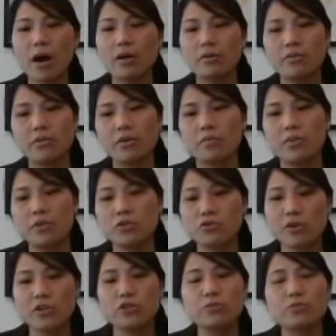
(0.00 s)
part of the
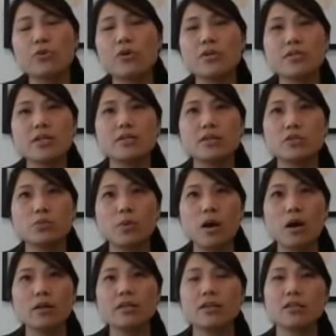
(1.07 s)
administration process as
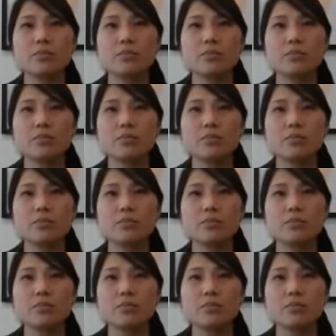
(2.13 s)
well,